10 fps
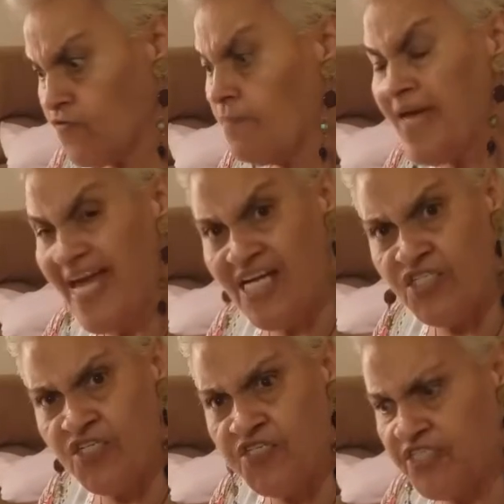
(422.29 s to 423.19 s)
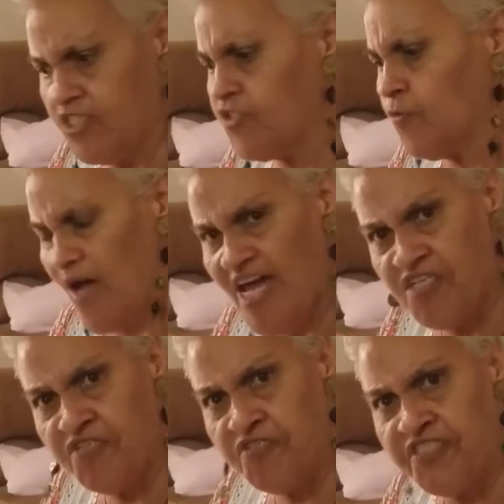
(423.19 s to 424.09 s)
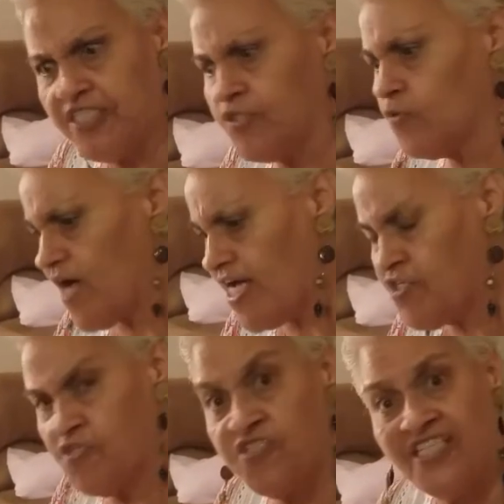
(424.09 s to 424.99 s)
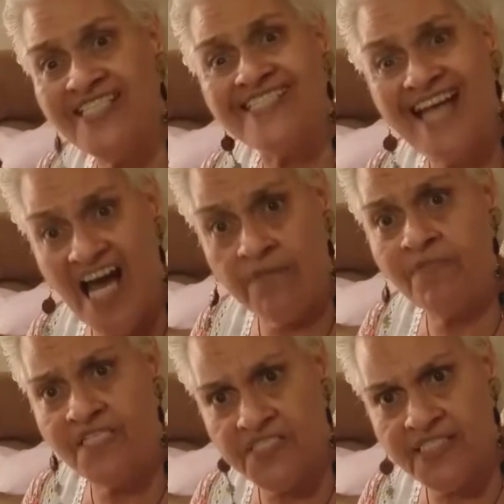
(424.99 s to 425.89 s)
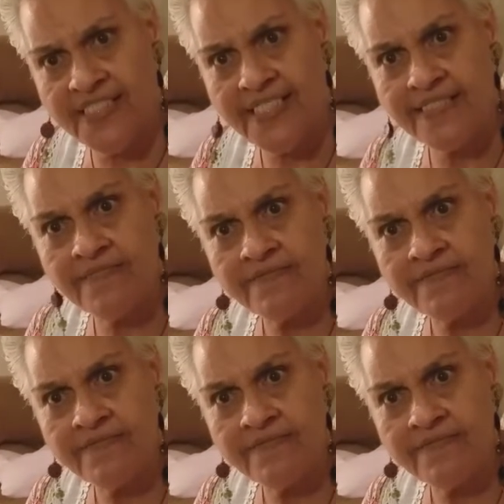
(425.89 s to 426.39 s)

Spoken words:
from agency to agency, to agency timelessly.